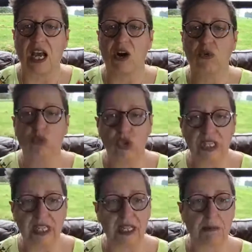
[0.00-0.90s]

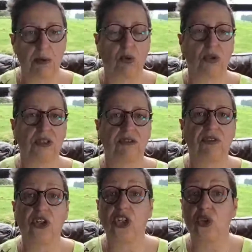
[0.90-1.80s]
really important for
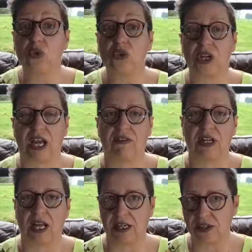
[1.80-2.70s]
you to have an
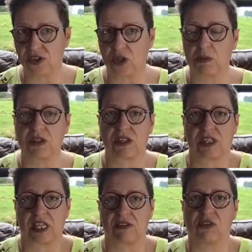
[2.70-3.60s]
undisturbed and
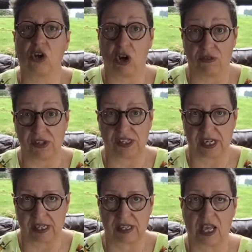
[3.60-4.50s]
successful office
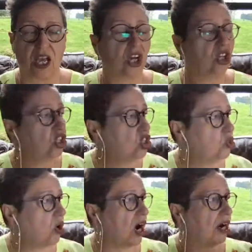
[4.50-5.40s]
desk.
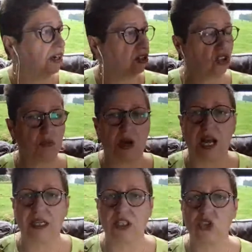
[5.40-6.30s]
You are in
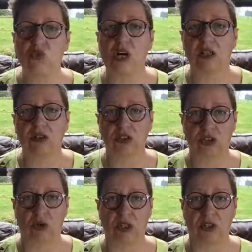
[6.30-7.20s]
command. You are
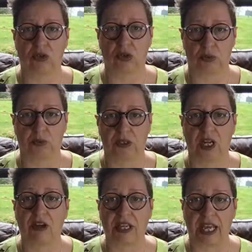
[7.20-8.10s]
controlling the room.
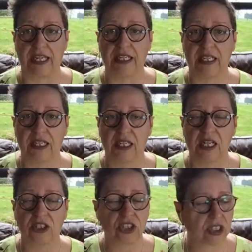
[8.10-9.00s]
Okay?
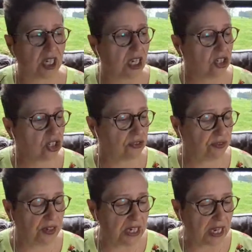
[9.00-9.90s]
Just, just
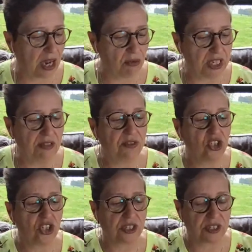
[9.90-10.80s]
feel how even
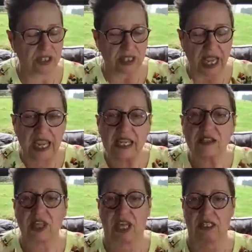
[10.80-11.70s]
just saying
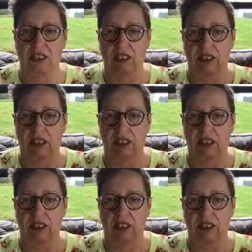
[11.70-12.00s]
that